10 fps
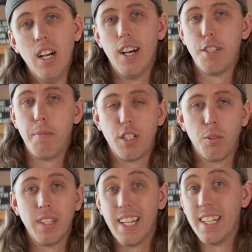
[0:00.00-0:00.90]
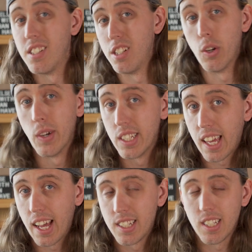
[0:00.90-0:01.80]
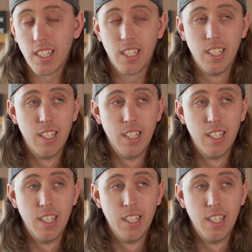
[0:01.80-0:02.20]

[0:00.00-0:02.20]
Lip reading: especially one that isn't noise canceling,